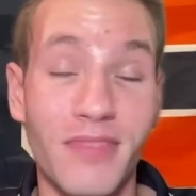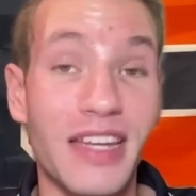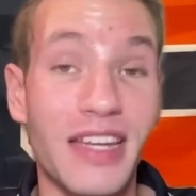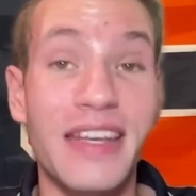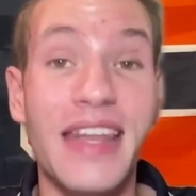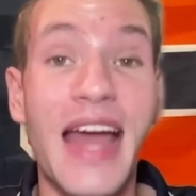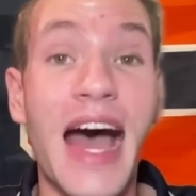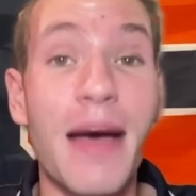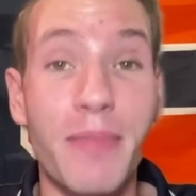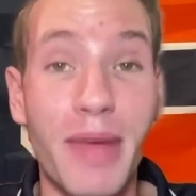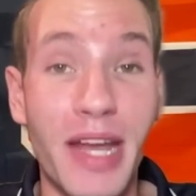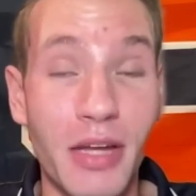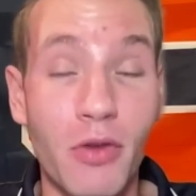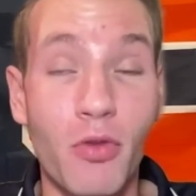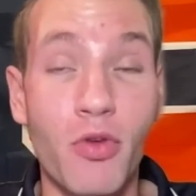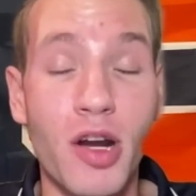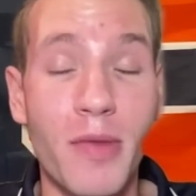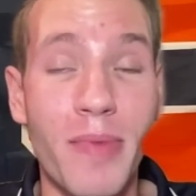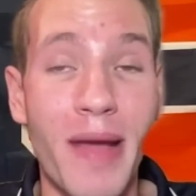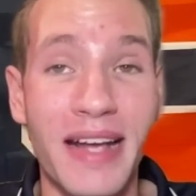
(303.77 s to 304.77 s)
not many
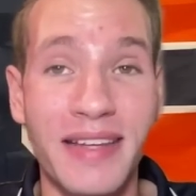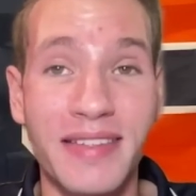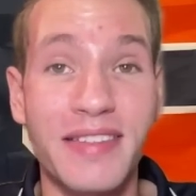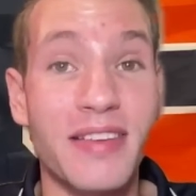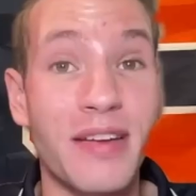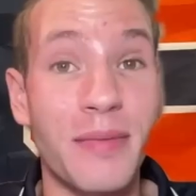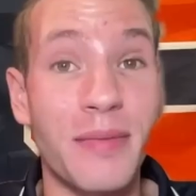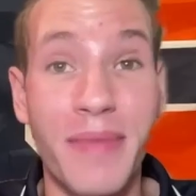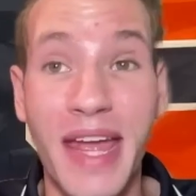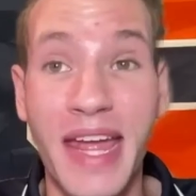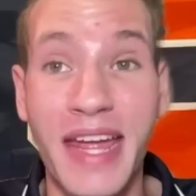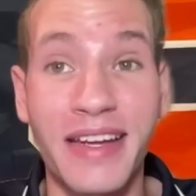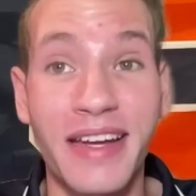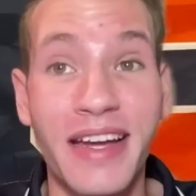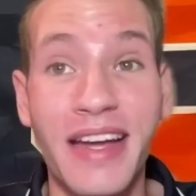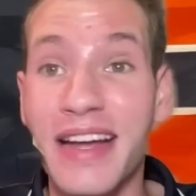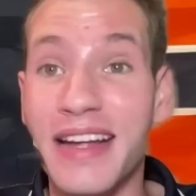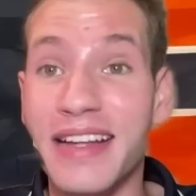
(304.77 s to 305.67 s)
quarterbacks can make.